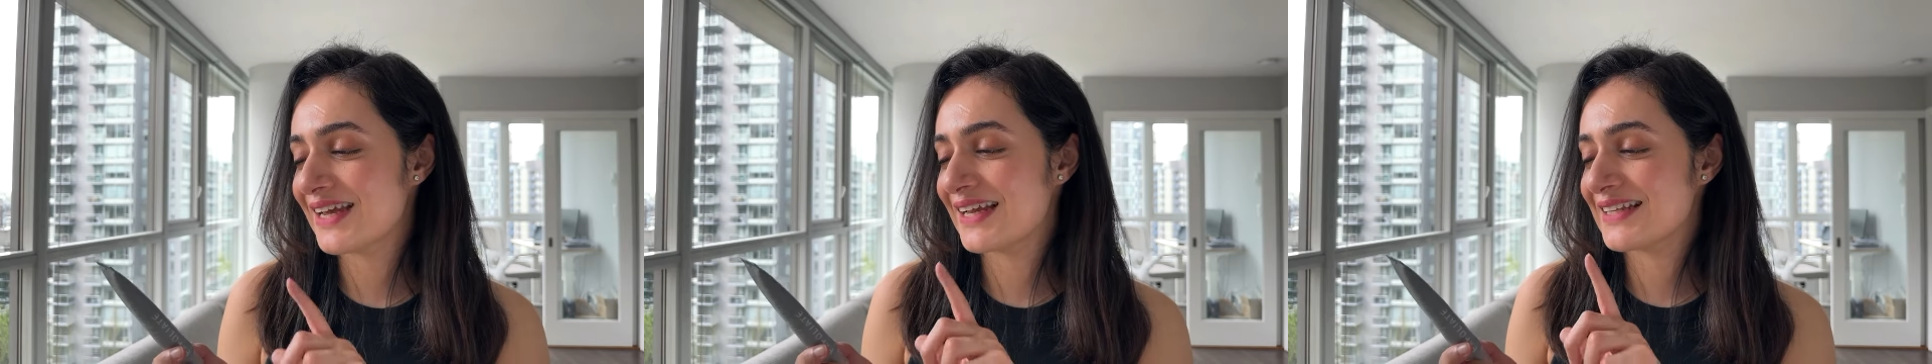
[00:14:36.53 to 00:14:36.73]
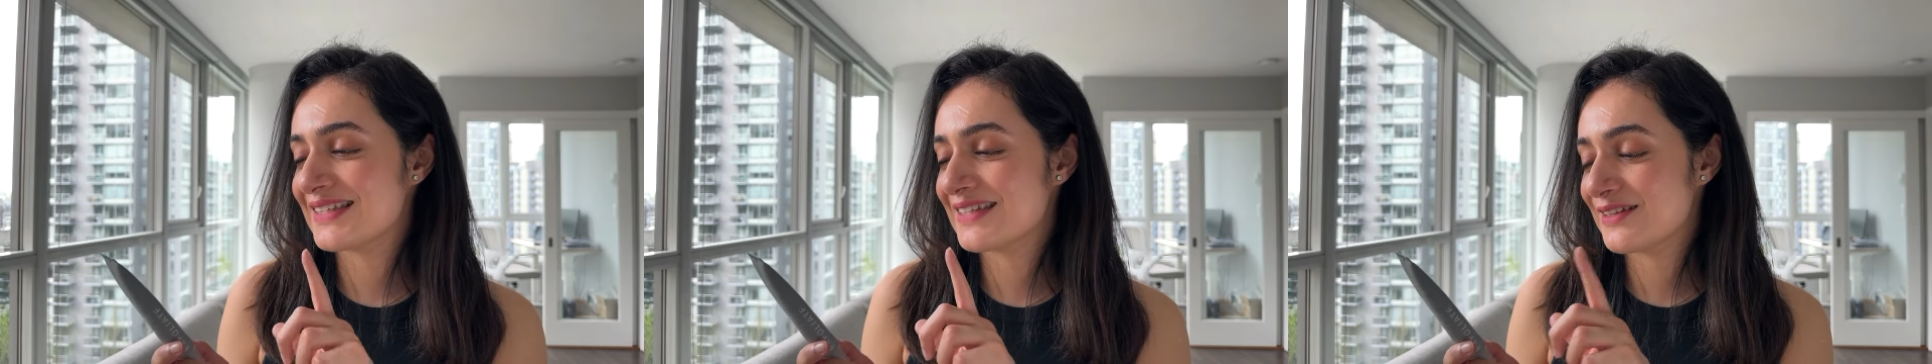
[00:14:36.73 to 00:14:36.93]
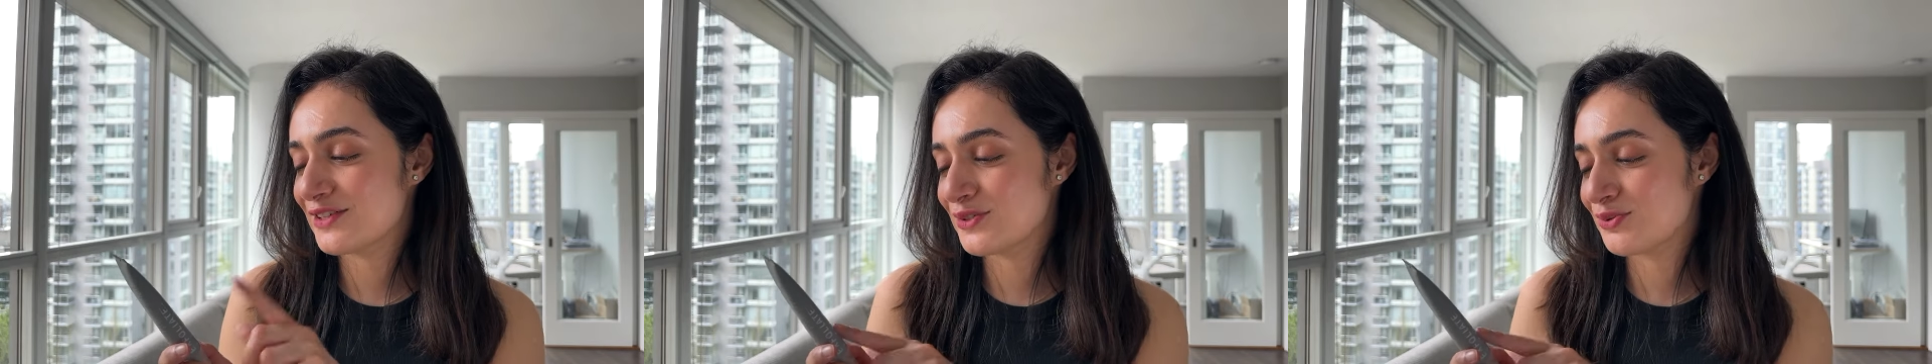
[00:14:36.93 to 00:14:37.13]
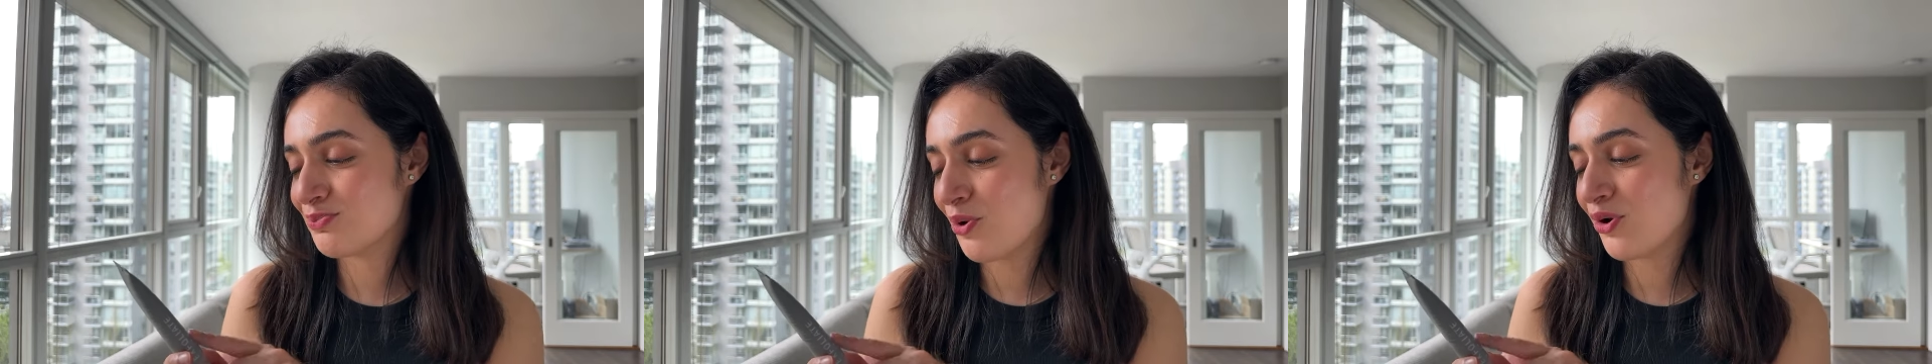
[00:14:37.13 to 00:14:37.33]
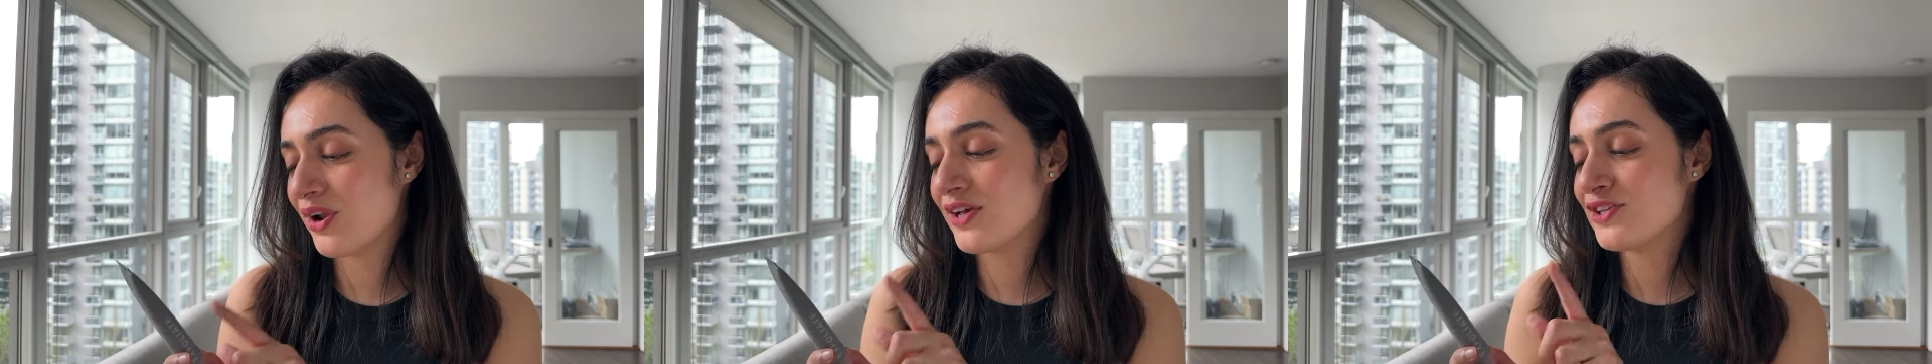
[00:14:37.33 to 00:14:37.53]
It's the
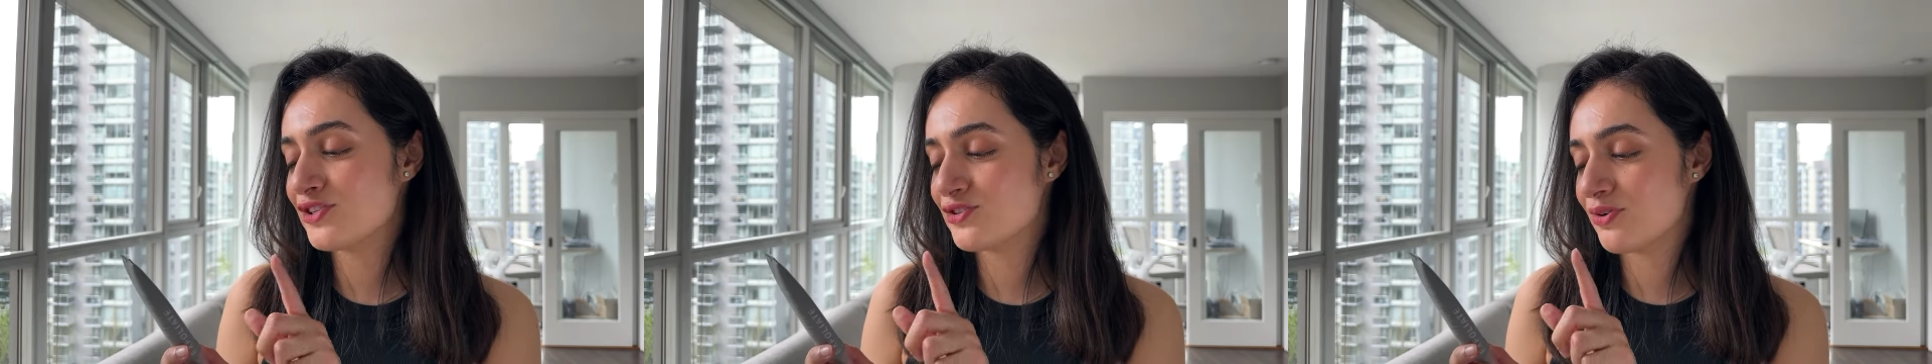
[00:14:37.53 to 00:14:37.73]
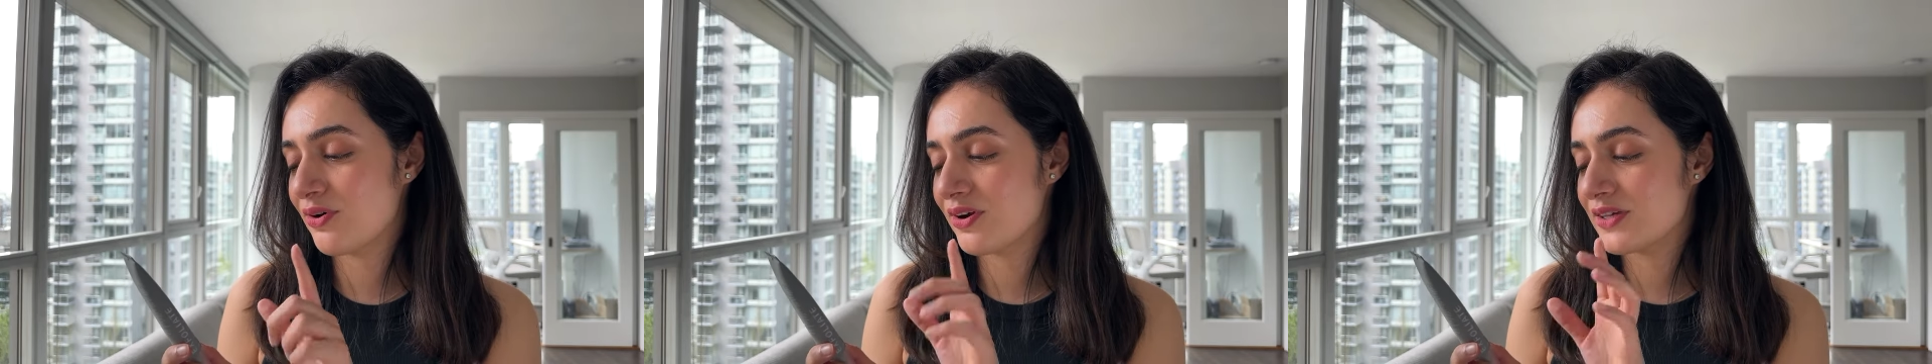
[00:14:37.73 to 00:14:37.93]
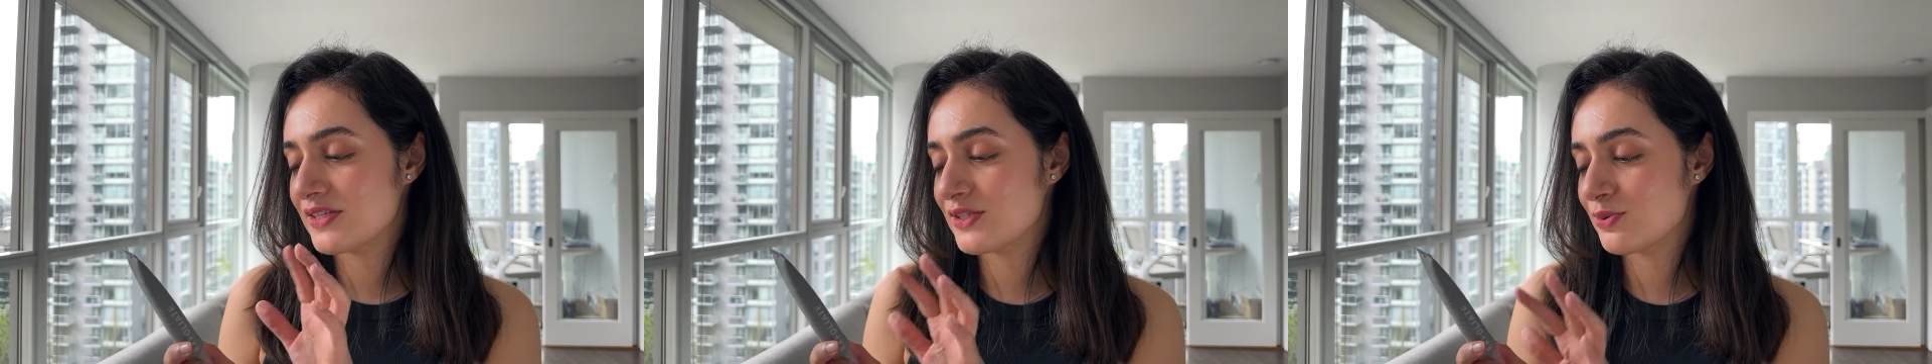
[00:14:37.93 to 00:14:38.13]
Paula's Choice